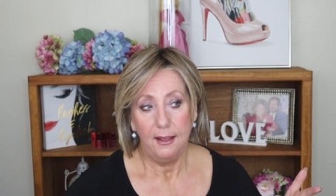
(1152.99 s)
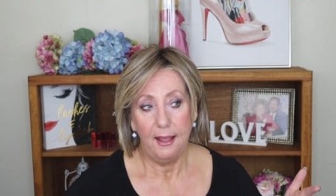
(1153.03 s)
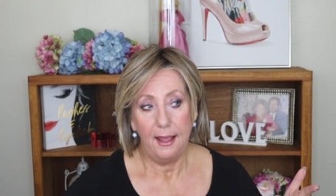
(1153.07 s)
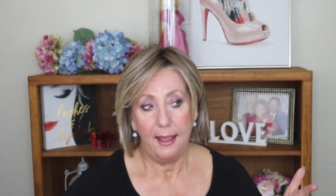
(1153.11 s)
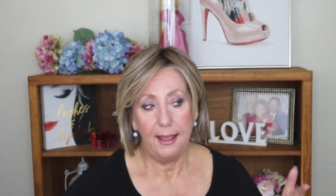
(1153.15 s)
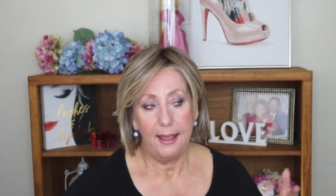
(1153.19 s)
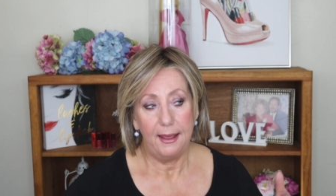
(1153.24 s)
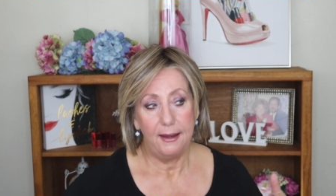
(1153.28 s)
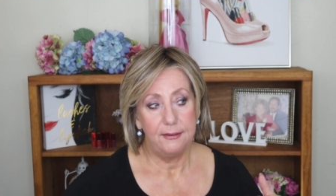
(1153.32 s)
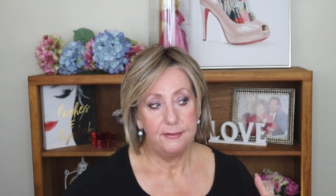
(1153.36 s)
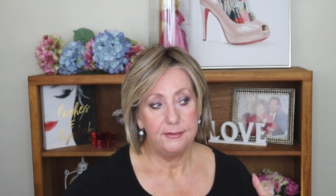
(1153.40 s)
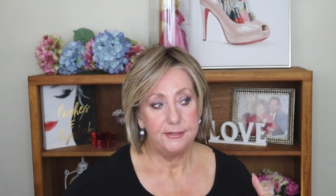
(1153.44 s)

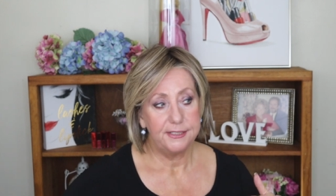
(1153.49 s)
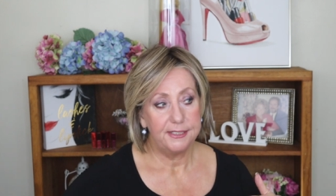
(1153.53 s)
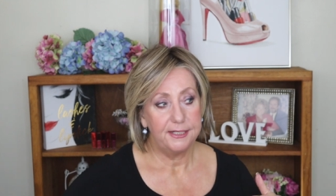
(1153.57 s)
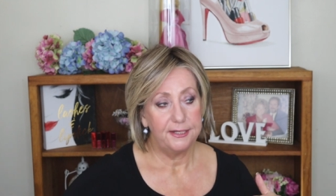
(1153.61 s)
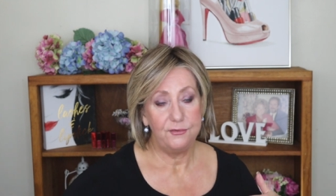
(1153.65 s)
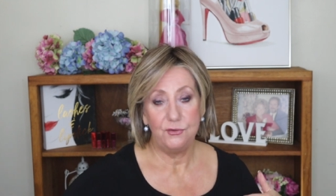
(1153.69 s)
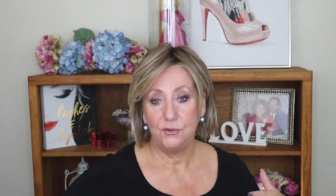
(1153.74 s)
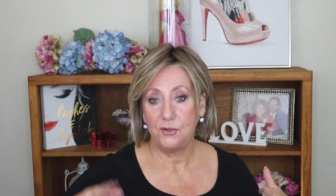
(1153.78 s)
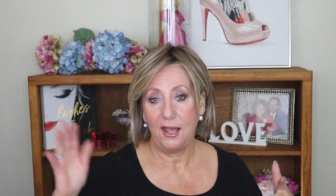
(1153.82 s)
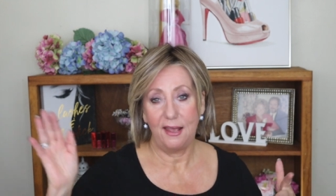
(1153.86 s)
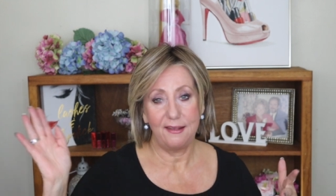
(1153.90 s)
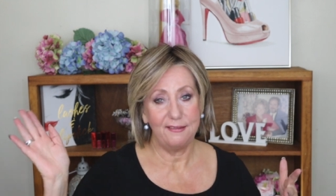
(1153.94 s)
and
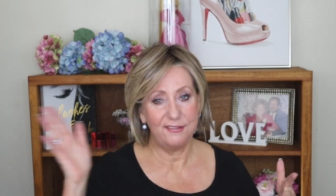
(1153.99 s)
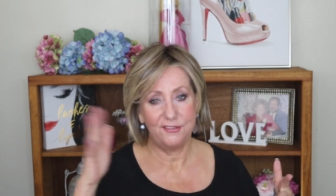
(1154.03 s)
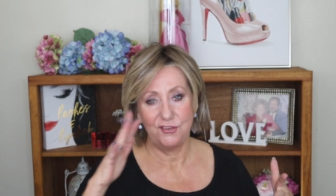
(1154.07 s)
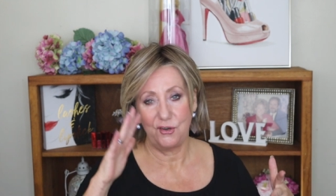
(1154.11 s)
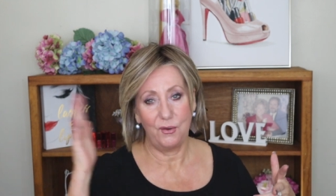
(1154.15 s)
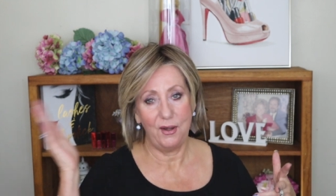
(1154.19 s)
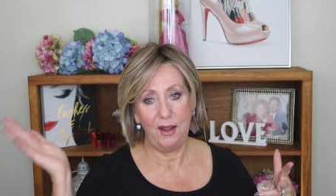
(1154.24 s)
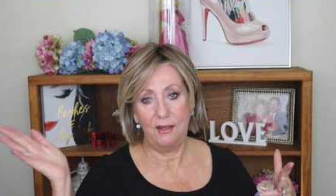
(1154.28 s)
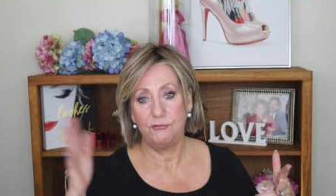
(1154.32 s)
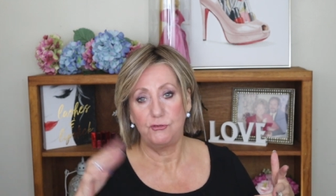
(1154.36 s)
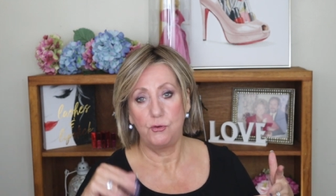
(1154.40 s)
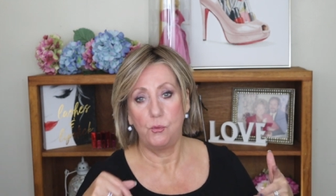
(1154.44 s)
you guys
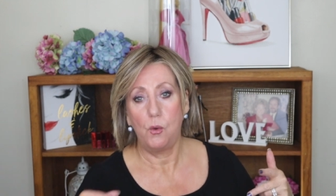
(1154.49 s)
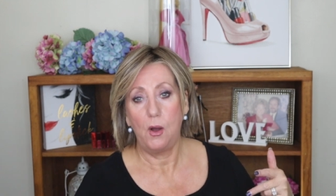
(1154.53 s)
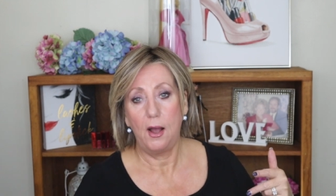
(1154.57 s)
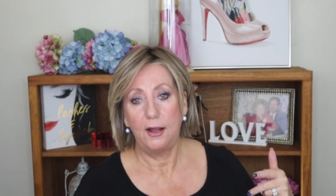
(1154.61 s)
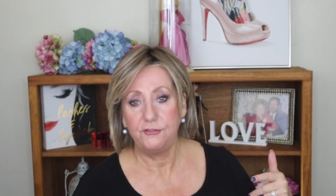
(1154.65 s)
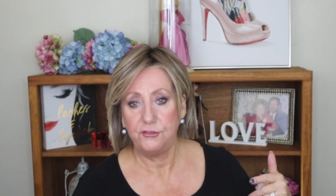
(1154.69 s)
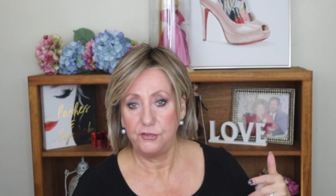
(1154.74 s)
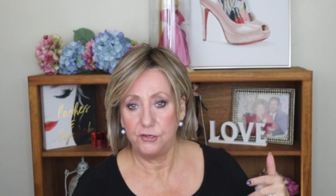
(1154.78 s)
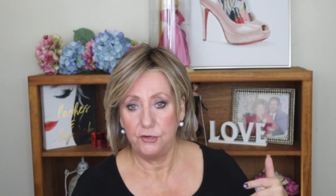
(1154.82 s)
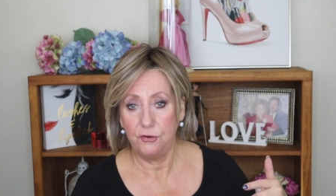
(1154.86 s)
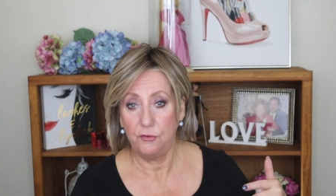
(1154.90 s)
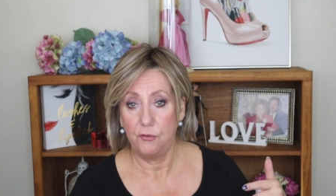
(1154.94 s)
don't have to
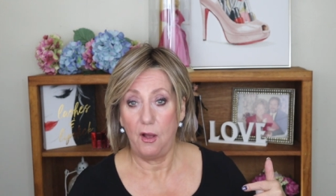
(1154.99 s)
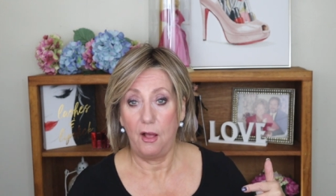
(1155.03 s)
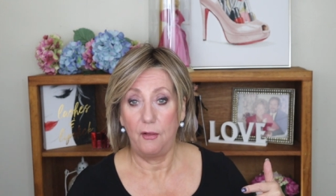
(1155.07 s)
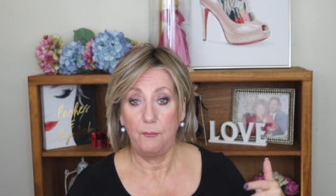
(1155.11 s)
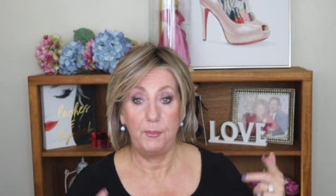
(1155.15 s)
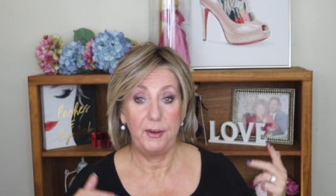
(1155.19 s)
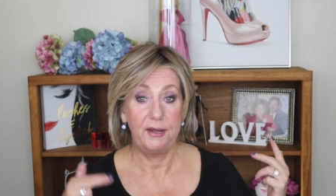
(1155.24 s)
watch it at all.